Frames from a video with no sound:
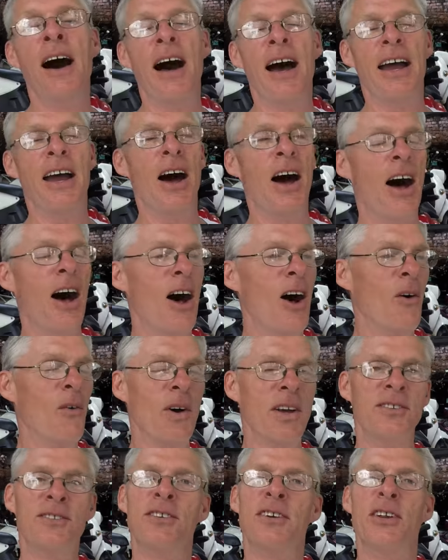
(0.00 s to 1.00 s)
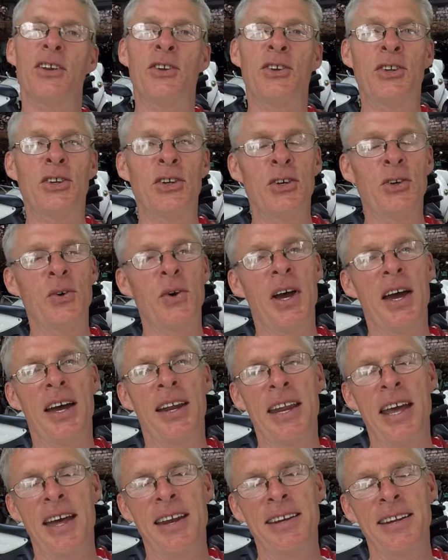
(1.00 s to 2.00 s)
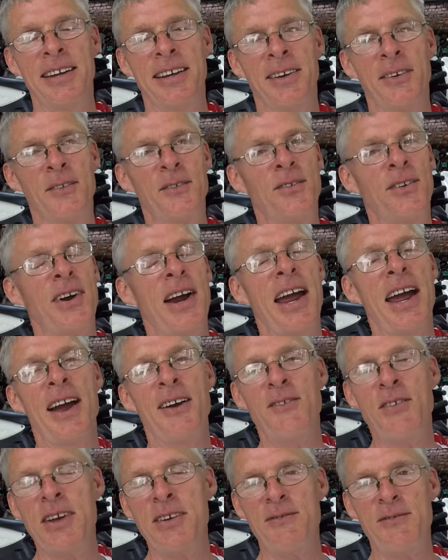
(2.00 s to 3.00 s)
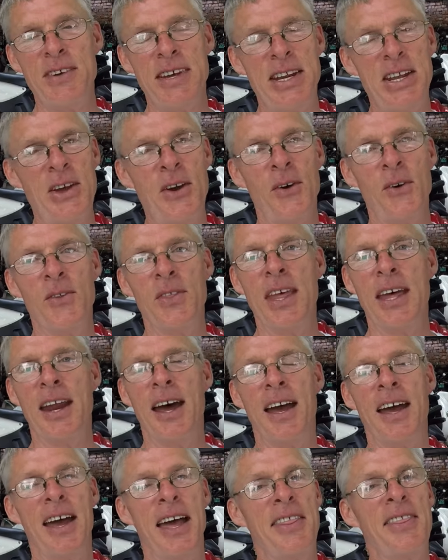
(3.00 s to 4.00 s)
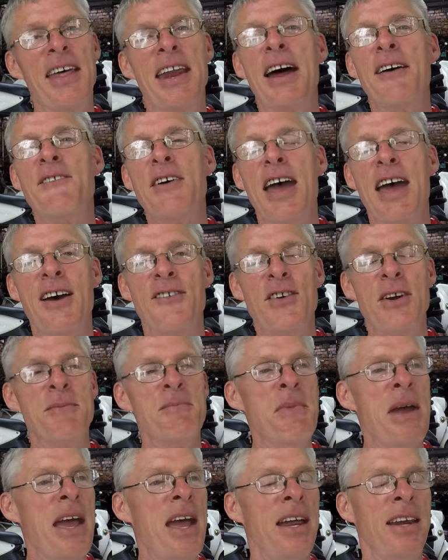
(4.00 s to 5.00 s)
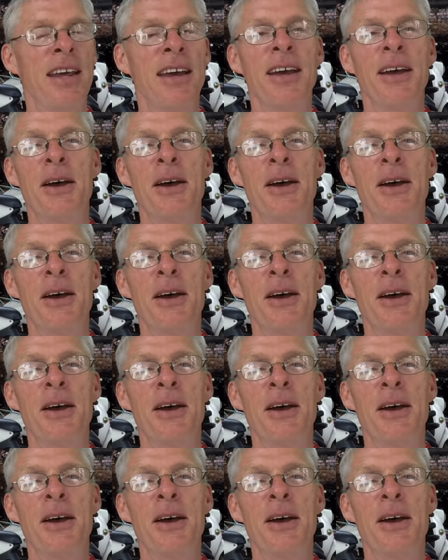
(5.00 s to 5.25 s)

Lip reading: I always do an ending for every video that I've ever made.